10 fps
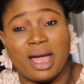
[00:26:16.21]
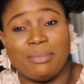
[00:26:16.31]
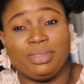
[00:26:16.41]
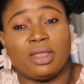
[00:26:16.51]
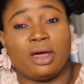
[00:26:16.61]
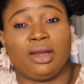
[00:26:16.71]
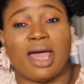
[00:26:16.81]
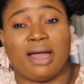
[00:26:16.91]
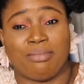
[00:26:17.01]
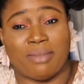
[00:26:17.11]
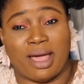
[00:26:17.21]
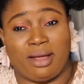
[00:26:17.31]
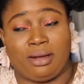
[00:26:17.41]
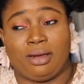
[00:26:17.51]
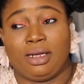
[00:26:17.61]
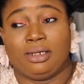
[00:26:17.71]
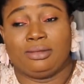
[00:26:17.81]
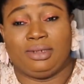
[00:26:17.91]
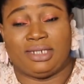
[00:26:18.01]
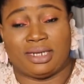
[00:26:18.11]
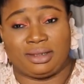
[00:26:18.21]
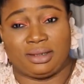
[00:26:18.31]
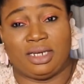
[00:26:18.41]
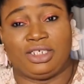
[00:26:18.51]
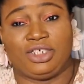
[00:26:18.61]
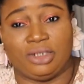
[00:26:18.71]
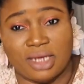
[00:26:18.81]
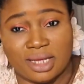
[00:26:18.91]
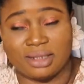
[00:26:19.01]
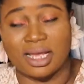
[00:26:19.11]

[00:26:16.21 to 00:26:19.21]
I'm not at my destination yet.